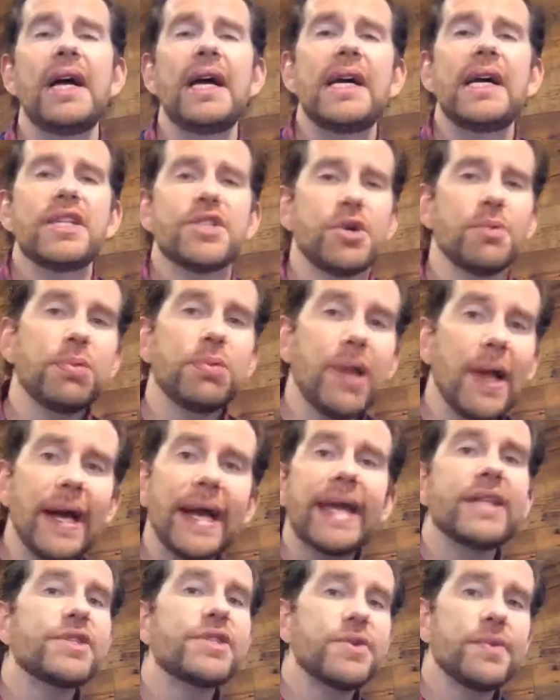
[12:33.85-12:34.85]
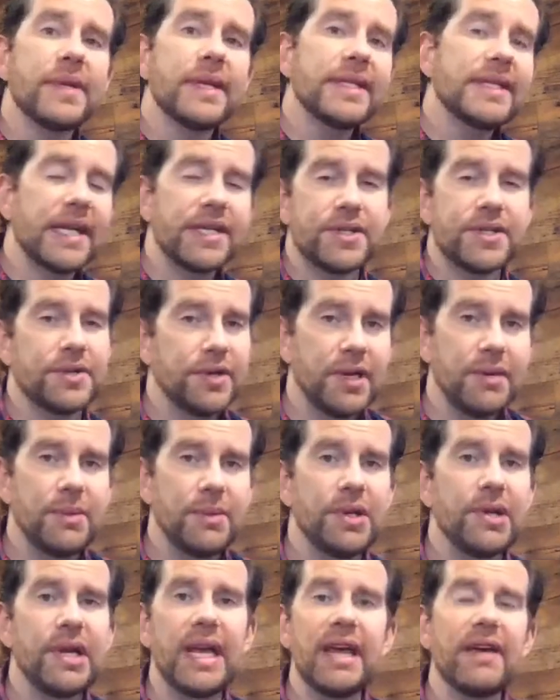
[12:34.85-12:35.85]
So plug into an intentional
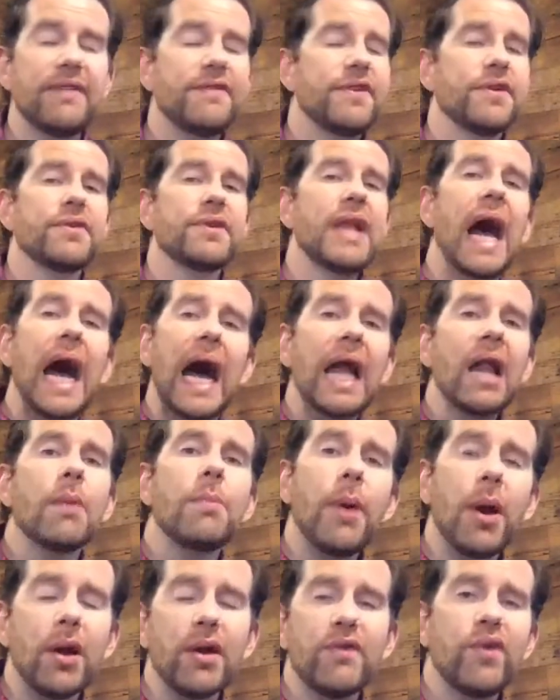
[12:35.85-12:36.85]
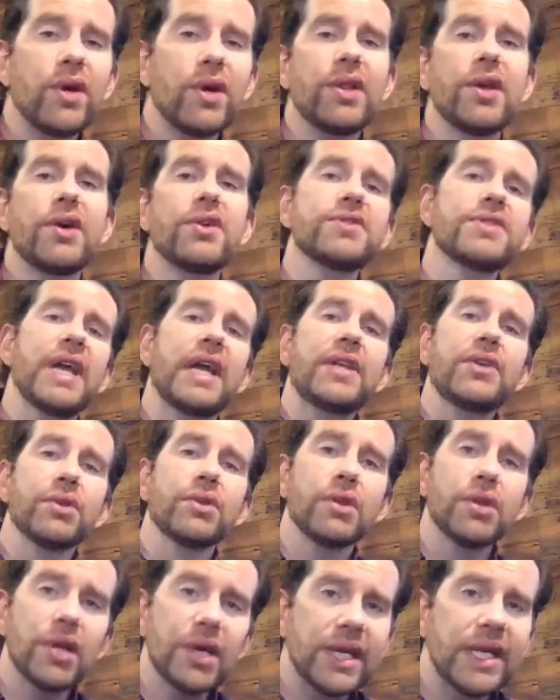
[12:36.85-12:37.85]
community. If you're not a part of one of those and you're
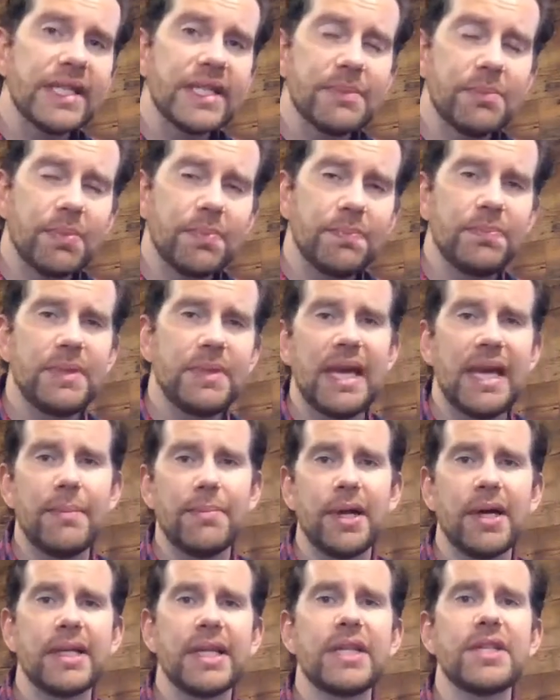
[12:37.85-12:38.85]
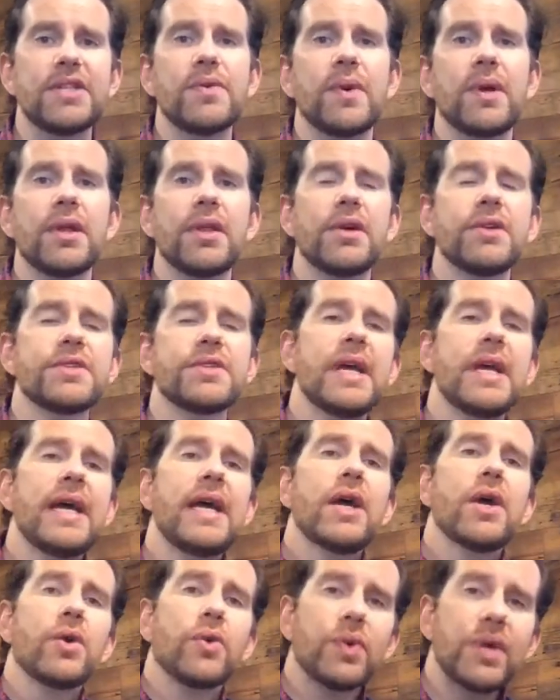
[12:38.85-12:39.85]
looking to get plugged into one of those,
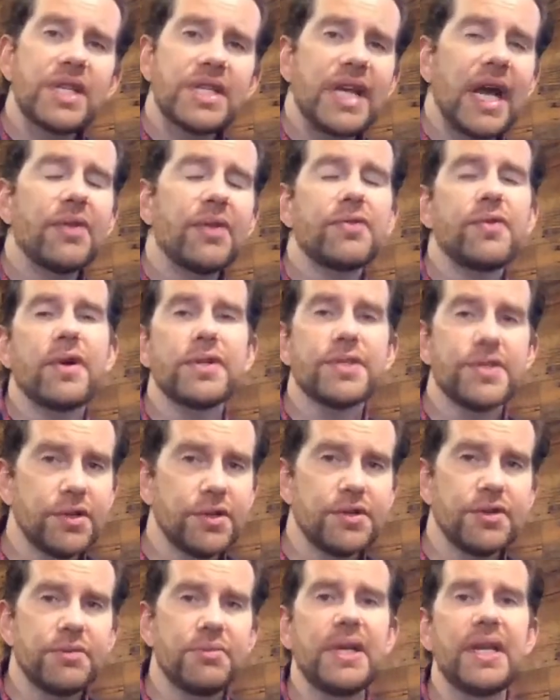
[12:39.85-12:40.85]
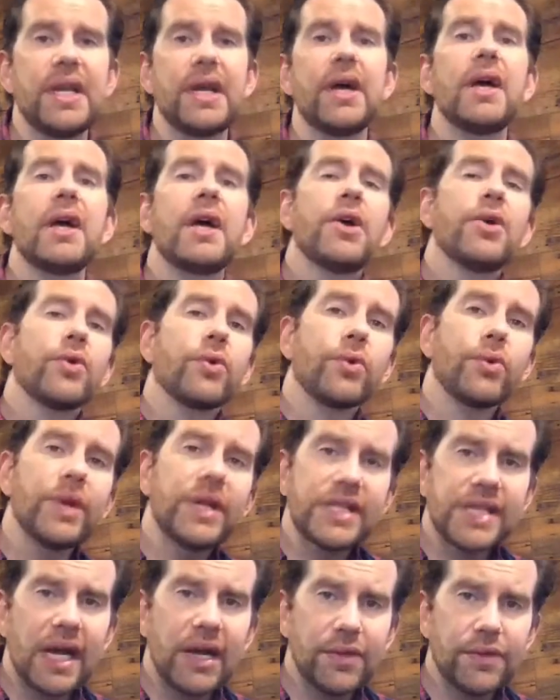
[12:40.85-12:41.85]
reach out through our social media,
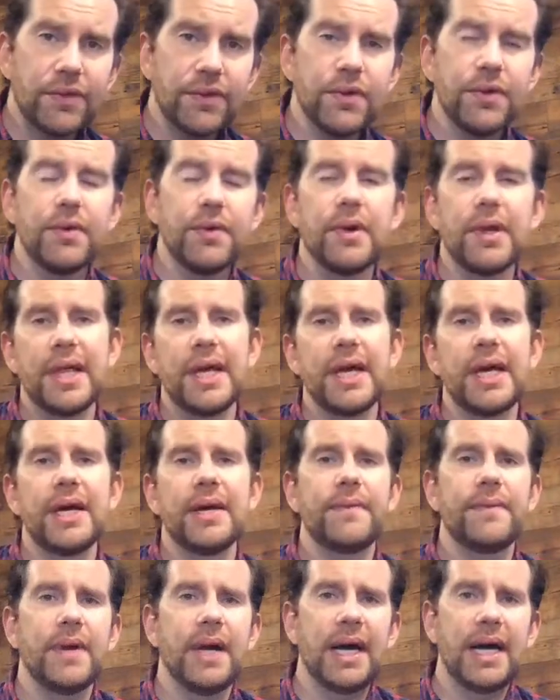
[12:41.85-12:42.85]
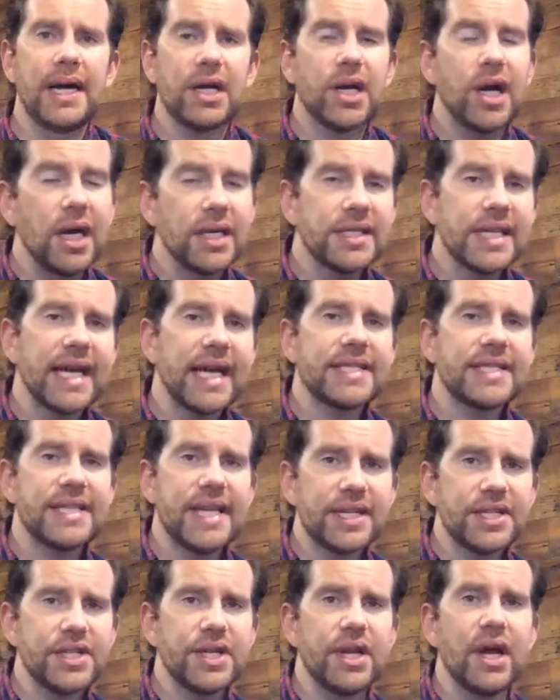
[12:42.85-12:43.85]
reach out through the contact
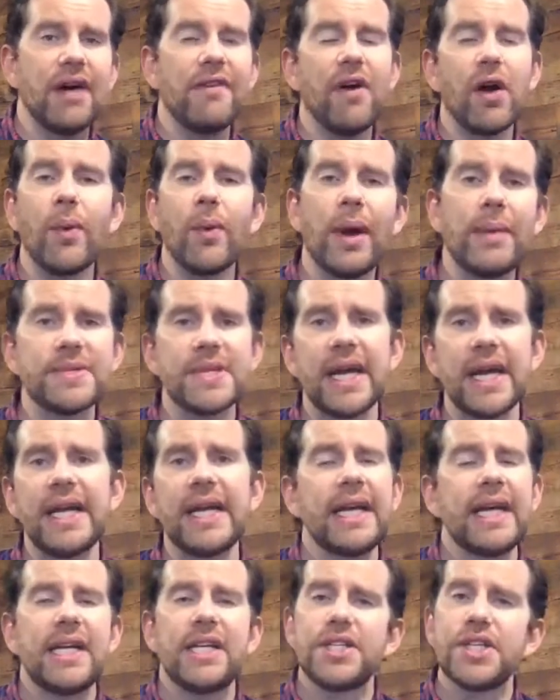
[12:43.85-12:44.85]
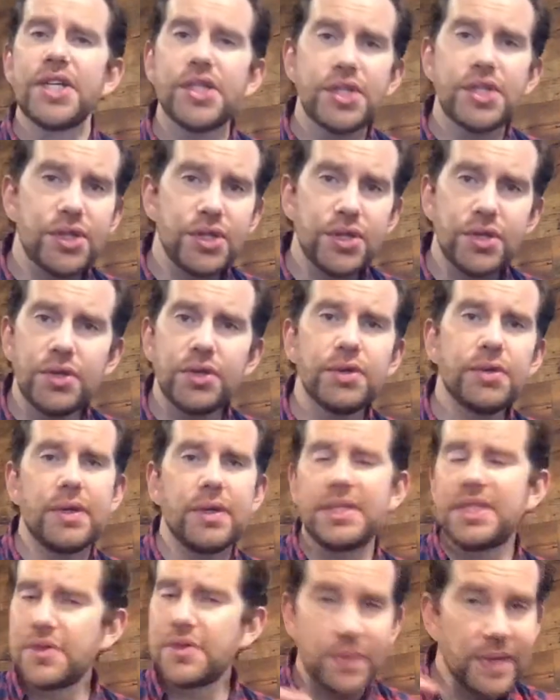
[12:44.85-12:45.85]
section of our website.
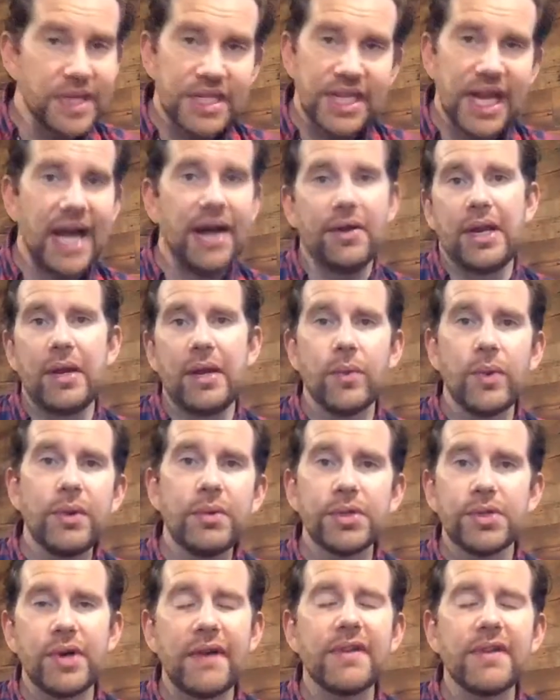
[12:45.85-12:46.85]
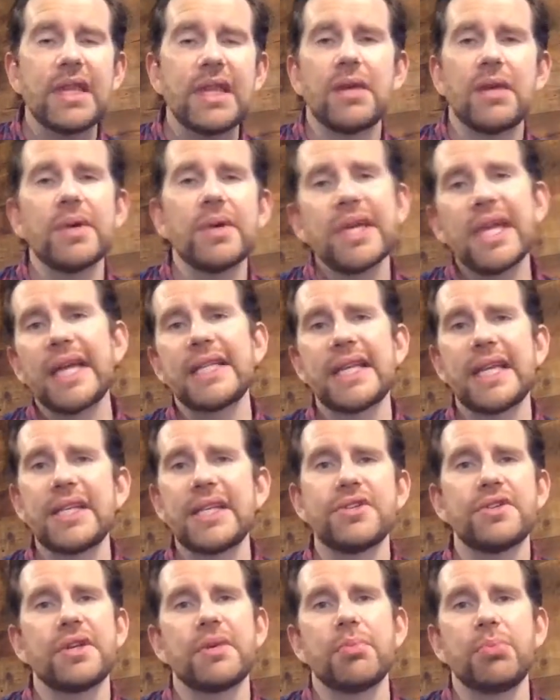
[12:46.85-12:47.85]
Just reach out, and we will do everything that we can to get
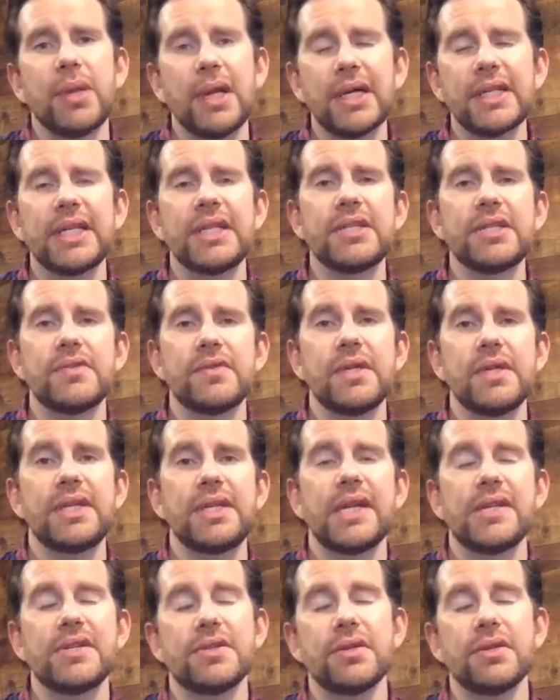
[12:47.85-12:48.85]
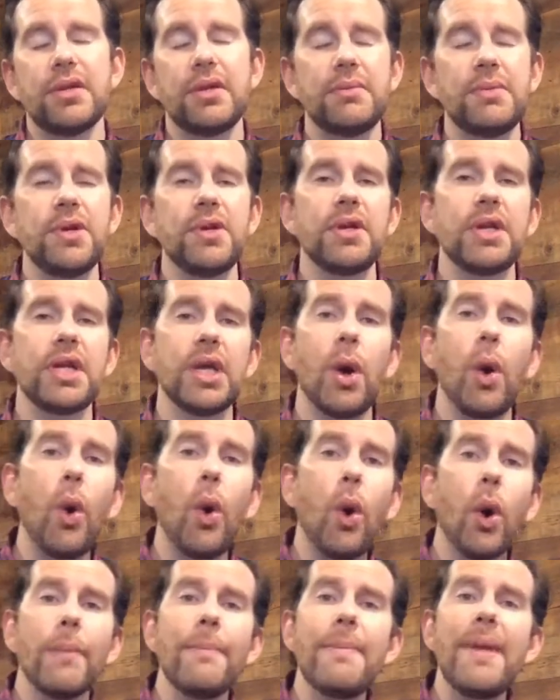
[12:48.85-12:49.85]
you plugged into an intentional community.
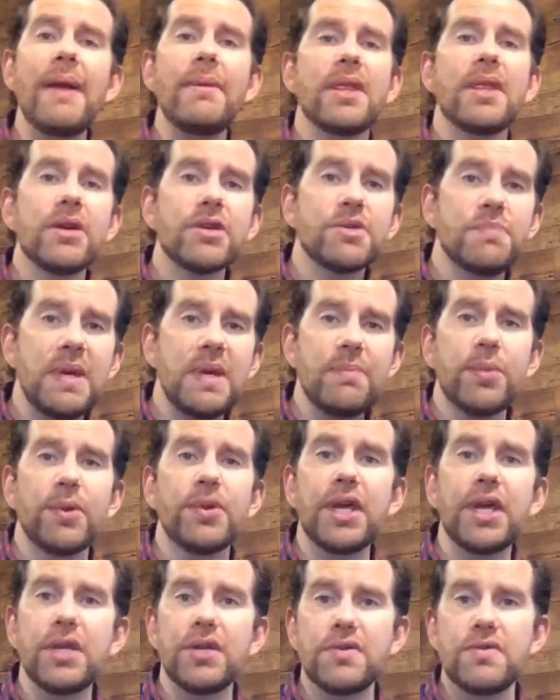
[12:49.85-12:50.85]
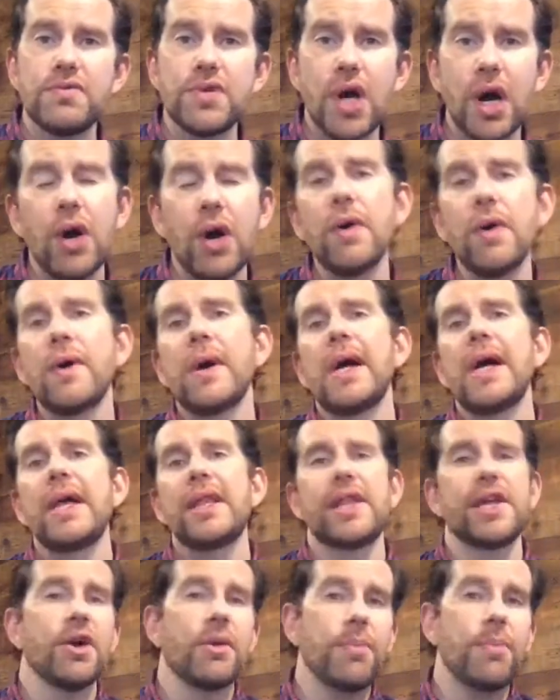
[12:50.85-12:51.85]
Or maybe there's people that you know
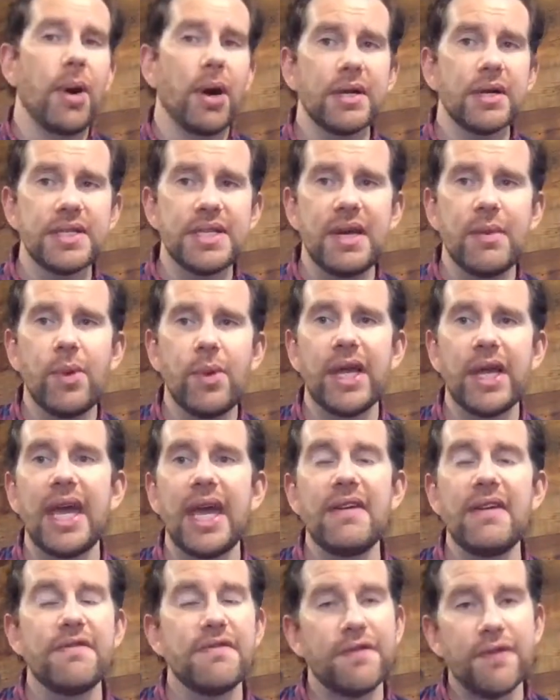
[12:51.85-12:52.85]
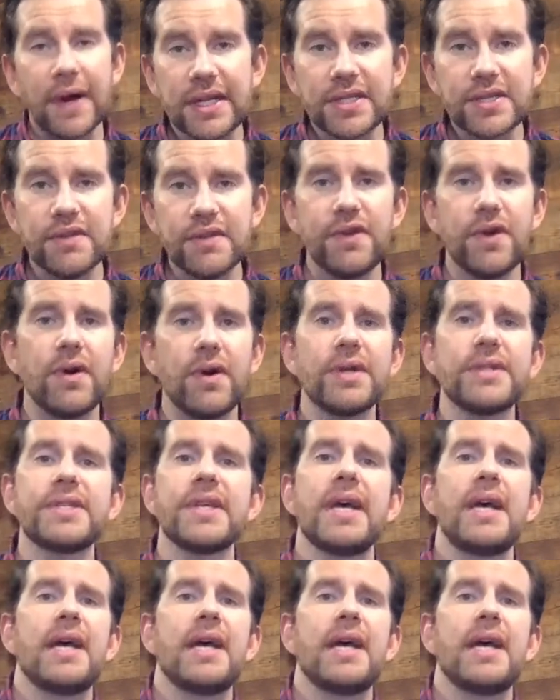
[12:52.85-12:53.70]
that are a part of CMYK, friends of yours.